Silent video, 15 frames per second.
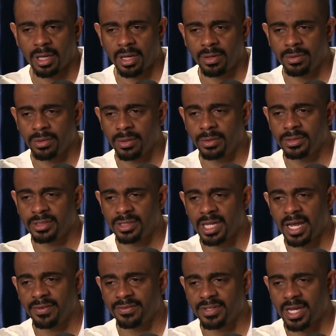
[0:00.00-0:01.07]
I don't know his
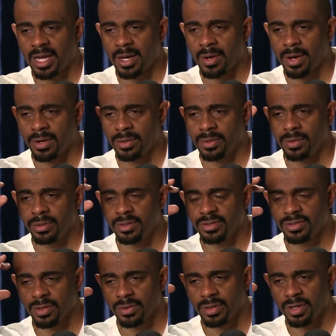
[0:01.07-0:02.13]
lifestyle. I don't know
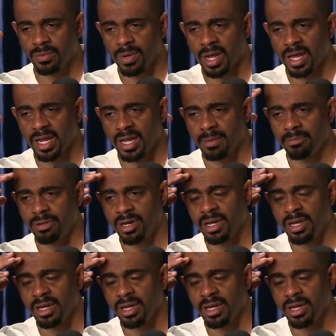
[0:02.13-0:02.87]
the circle he ran in.